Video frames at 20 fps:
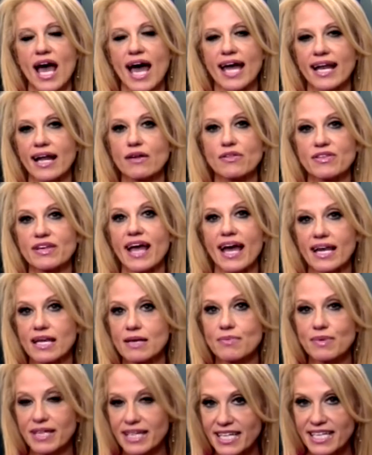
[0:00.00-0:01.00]
and I don't think
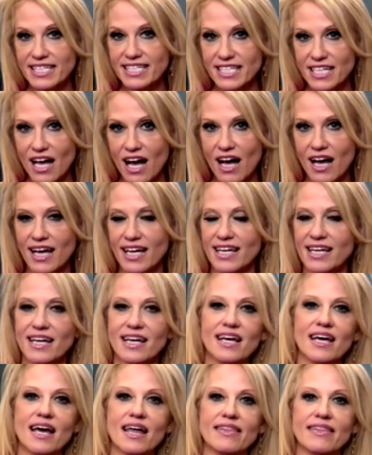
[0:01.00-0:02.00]
anybody can deny
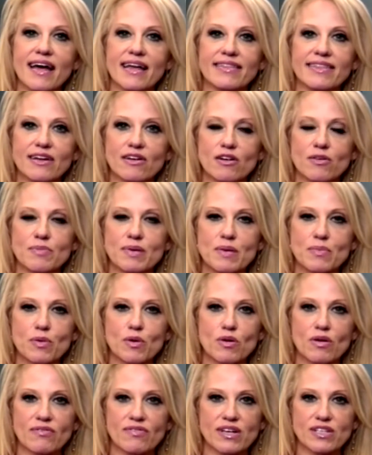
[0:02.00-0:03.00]
that there are
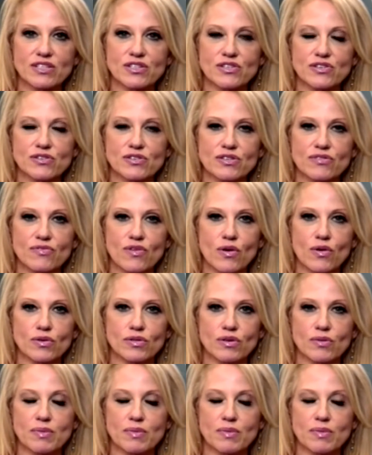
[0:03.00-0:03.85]
people who are registered to vote.